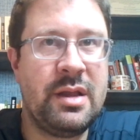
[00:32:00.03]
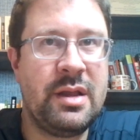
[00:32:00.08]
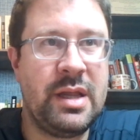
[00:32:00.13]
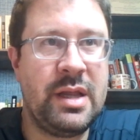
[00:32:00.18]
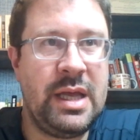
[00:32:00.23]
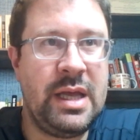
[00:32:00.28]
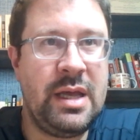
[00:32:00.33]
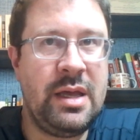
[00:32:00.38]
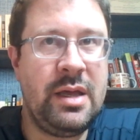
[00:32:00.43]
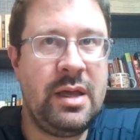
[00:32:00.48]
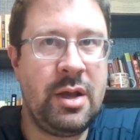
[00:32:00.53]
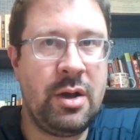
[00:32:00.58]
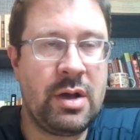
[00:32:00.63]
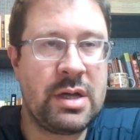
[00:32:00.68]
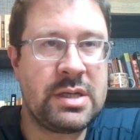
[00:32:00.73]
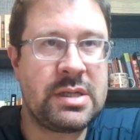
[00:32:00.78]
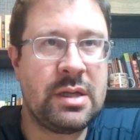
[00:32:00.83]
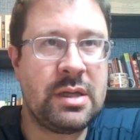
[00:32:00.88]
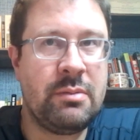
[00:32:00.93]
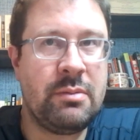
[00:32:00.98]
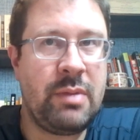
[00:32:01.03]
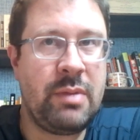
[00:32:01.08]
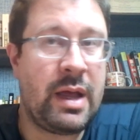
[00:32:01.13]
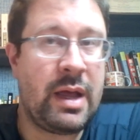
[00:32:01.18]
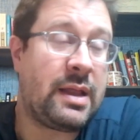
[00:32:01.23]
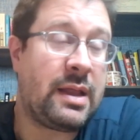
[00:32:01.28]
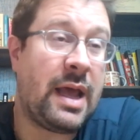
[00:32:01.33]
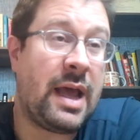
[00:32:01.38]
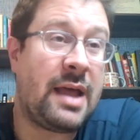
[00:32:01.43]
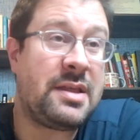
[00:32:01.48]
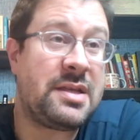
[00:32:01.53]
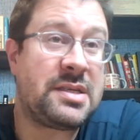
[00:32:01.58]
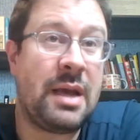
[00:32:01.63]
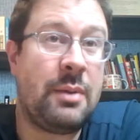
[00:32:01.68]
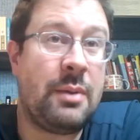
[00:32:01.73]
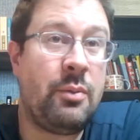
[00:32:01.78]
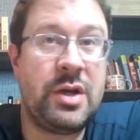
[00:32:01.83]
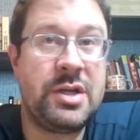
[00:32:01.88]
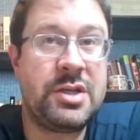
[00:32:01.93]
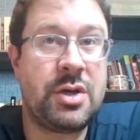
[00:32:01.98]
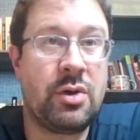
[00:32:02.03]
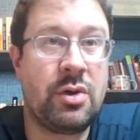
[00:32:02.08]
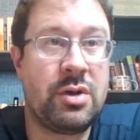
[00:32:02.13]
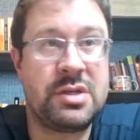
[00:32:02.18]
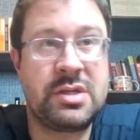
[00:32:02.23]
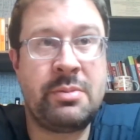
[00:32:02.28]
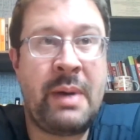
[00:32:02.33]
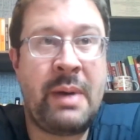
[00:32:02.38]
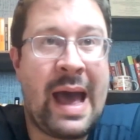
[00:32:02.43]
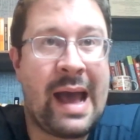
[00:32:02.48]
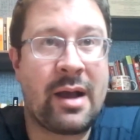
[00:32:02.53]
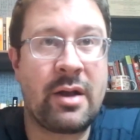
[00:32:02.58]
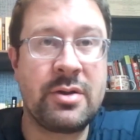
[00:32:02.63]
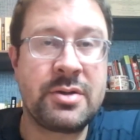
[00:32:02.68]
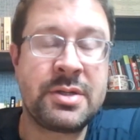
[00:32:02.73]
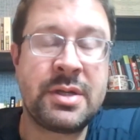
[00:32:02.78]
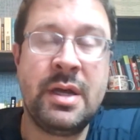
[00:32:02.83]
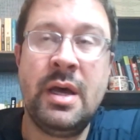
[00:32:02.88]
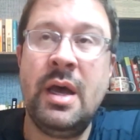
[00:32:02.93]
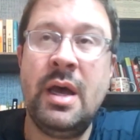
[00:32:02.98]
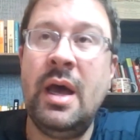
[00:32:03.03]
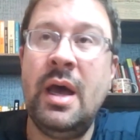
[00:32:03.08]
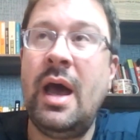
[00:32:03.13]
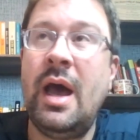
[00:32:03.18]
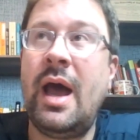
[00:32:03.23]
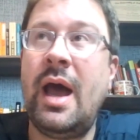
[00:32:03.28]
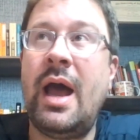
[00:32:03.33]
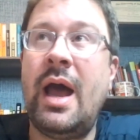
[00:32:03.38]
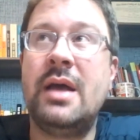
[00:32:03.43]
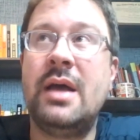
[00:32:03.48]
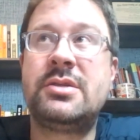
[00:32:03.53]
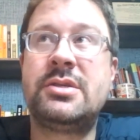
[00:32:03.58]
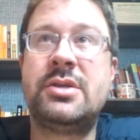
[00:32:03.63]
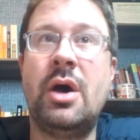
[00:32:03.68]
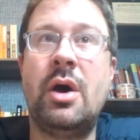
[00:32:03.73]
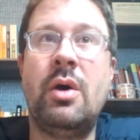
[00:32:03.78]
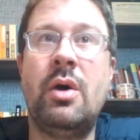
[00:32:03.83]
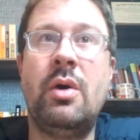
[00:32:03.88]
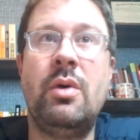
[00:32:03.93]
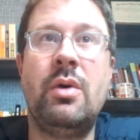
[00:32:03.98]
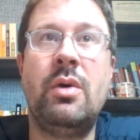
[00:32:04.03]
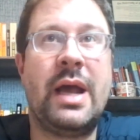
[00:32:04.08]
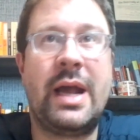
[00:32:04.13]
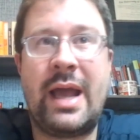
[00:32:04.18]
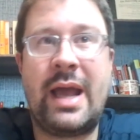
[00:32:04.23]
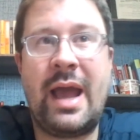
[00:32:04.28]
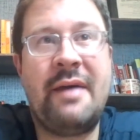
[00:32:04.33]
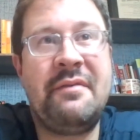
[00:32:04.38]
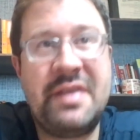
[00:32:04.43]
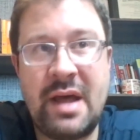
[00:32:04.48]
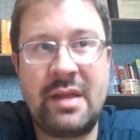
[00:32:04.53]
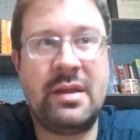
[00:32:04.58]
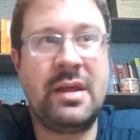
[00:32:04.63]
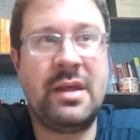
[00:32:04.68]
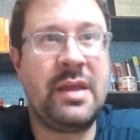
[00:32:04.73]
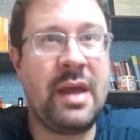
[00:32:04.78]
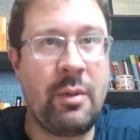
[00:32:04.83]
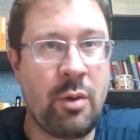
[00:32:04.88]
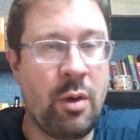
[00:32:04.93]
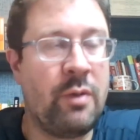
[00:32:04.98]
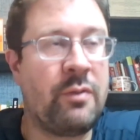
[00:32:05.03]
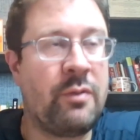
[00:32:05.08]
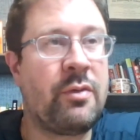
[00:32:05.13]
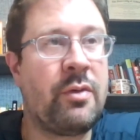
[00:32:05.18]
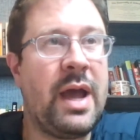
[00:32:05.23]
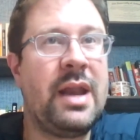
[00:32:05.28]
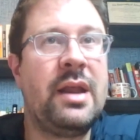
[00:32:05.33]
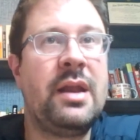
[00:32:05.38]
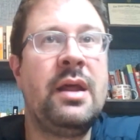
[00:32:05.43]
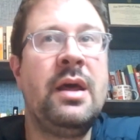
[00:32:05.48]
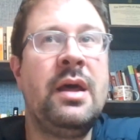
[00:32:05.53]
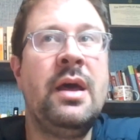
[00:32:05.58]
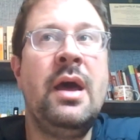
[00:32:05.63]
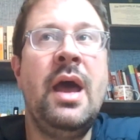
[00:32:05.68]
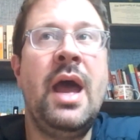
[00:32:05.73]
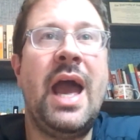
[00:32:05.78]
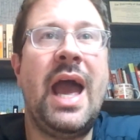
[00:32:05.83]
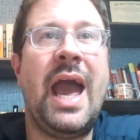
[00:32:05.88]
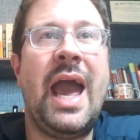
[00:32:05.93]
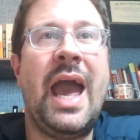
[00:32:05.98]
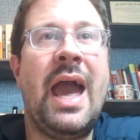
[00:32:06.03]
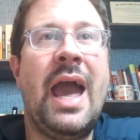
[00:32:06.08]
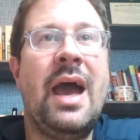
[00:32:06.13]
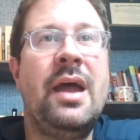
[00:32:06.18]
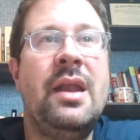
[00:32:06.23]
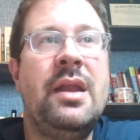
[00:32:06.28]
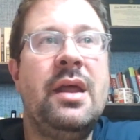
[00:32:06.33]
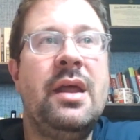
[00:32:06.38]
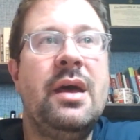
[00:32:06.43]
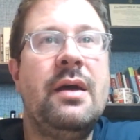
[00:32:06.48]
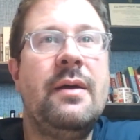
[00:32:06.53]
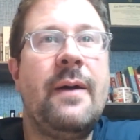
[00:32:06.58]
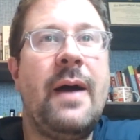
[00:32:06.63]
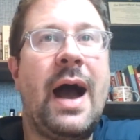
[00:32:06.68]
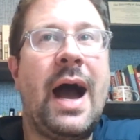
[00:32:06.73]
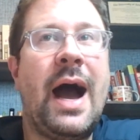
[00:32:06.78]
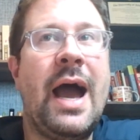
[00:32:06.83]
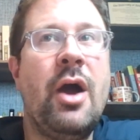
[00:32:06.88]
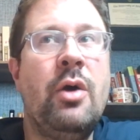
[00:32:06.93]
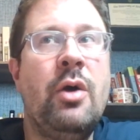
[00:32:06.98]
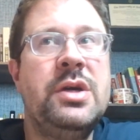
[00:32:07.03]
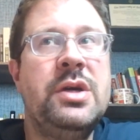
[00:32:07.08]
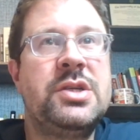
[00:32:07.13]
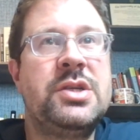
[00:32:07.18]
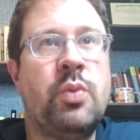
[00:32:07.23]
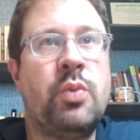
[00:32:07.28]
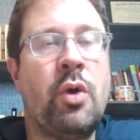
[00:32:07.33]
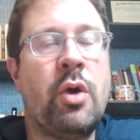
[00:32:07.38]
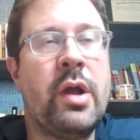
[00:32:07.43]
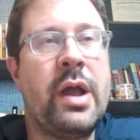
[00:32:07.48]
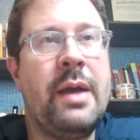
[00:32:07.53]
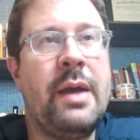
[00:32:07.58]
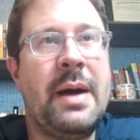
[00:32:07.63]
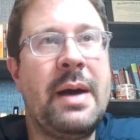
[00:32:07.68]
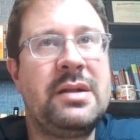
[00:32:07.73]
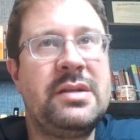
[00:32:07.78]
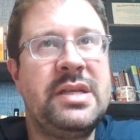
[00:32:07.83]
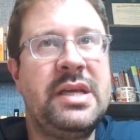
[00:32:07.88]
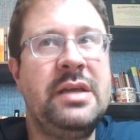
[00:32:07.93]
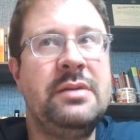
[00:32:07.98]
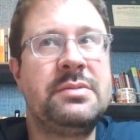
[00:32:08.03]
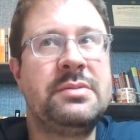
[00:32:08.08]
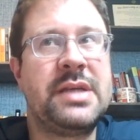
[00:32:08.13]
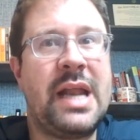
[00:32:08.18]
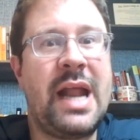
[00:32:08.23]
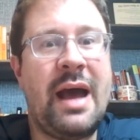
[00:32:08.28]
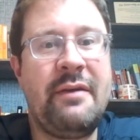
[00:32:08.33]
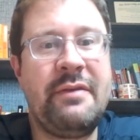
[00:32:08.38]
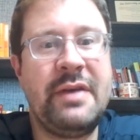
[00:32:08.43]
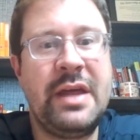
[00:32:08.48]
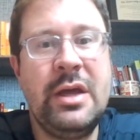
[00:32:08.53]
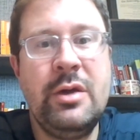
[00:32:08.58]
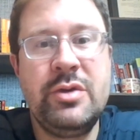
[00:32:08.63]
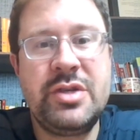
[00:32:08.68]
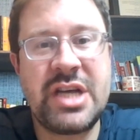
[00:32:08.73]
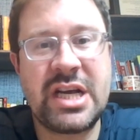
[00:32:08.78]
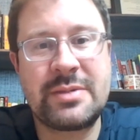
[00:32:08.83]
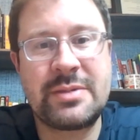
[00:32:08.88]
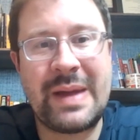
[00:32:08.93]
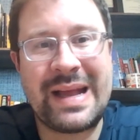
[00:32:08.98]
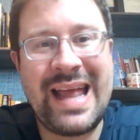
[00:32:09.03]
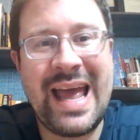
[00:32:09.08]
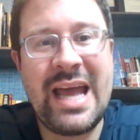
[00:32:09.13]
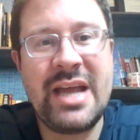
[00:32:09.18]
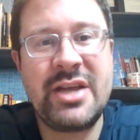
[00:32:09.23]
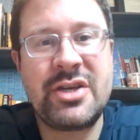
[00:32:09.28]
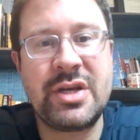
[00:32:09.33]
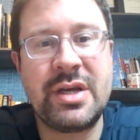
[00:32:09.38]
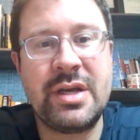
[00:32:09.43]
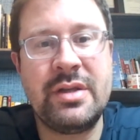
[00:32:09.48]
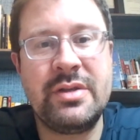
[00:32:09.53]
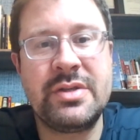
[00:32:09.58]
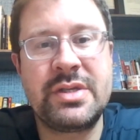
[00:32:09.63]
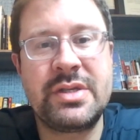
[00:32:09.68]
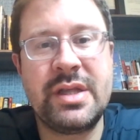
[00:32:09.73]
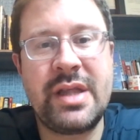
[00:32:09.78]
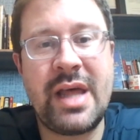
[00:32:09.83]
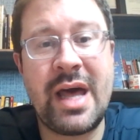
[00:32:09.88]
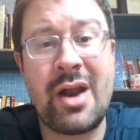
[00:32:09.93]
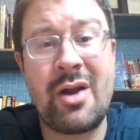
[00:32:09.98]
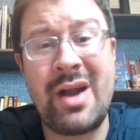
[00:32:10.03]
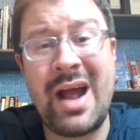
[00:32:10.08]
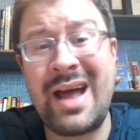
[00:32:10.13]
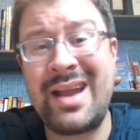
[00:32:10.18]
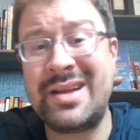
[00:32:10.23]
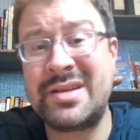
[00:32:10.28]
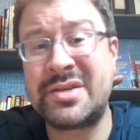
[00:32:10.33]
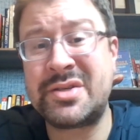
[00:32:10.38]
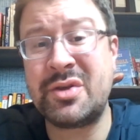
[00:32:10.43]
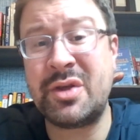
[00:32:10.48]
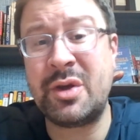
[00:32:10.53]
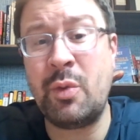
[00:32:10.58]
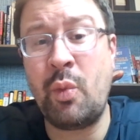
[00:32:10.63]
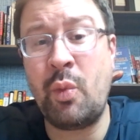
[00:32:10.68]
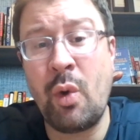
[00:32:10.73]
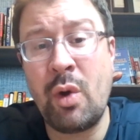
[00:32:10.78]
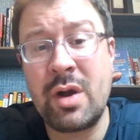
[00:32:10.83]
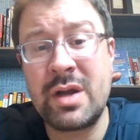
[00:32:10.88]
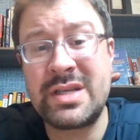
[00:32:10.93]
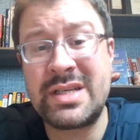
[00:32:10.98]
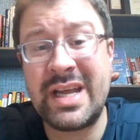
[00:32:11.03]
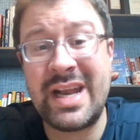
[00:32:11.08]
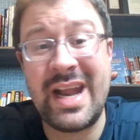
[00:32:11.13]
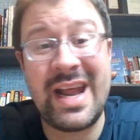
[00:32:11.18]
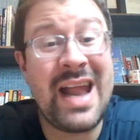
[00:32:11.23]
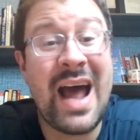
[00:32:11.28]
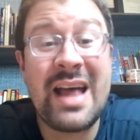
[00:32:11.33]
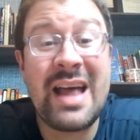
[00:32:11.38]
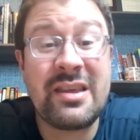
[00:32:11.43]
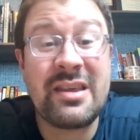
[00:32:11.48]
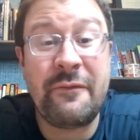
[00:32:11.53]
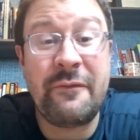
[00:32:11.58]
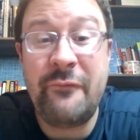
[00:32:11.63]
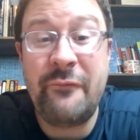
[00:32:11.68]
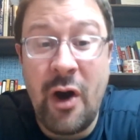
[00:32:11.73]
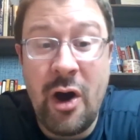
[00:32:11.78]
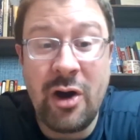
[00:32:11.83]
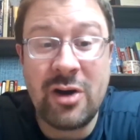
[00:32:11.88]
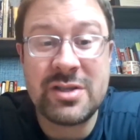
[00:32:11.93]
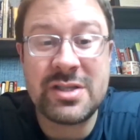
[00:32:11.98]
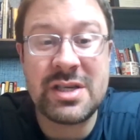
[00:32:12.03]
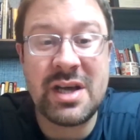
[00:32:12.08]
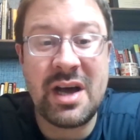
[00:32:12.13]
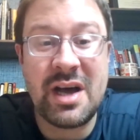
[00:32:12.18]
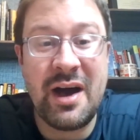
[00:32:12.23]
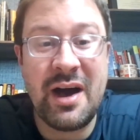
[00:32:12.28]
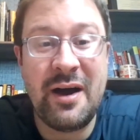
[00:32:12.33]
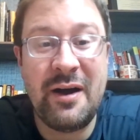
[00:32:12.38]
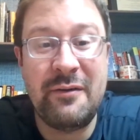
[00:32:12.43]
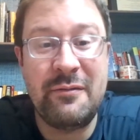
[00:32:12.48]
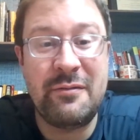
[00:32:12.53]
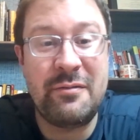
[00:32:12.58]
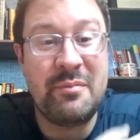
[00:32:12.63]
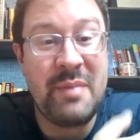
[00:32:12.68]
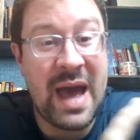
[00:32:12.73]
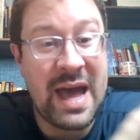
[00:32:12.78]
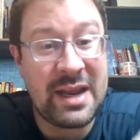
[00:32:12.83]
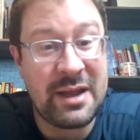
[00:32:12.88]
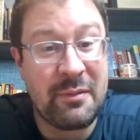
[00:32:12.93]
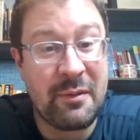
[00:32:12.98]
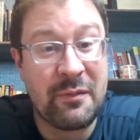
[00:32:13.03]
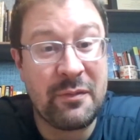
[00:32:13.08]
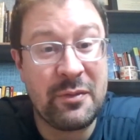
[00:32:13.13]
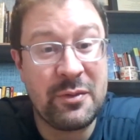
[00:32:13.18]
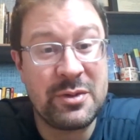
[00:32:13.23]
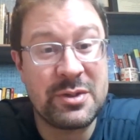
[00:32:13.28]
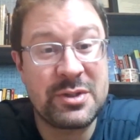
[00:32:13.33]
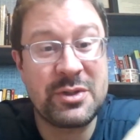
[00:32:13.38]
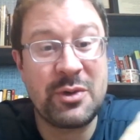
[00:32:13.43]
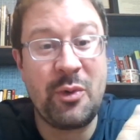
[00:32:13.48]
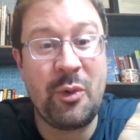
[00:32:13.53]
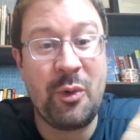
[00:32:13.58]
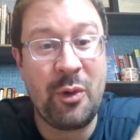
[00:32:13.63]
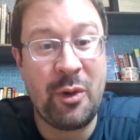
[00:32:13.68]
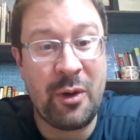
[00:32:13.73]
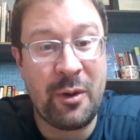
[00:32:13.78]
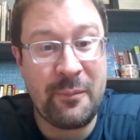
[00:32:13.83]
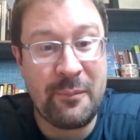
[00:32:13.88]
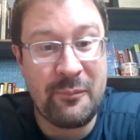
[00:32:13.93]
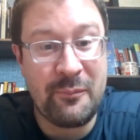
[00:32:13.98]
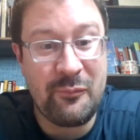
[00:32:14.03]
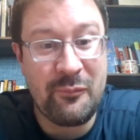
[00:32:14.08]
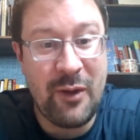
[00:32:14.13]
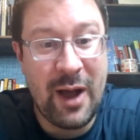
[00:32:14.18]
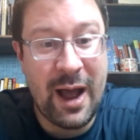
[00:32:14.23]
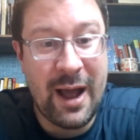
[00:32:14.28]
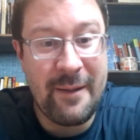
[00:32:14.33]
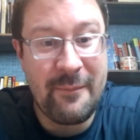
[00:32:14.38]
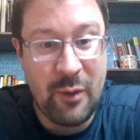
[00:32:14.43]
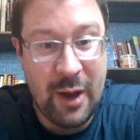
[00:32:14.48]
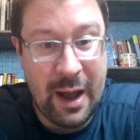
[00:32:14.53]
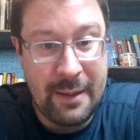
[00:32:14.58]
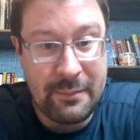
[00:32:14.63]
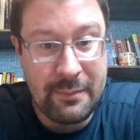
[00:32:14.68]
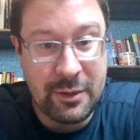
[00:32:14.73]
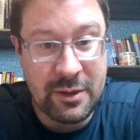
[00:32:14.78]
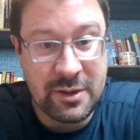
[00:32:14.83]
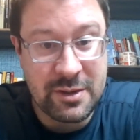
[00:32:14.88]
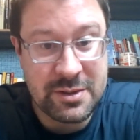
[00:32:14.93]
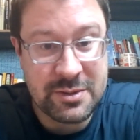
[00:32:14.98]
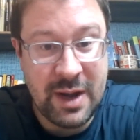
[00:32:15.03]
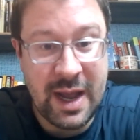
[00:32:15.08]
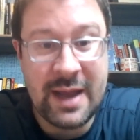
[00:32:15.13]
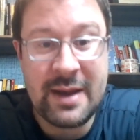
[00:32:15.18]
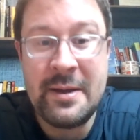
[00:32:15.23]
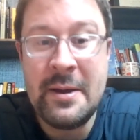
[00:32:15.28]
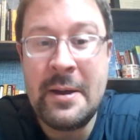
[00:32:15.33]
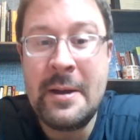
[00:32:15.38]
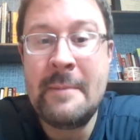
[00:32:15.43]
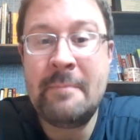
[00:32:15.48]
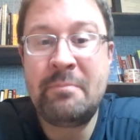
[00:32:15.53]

the year as they had the same win total as the Packers. So evidently they were overrated. And I always worry about teams that have huge expectations that are not necessarily warranted and not the fault of Matt Eberflus or Ryan Poles, right?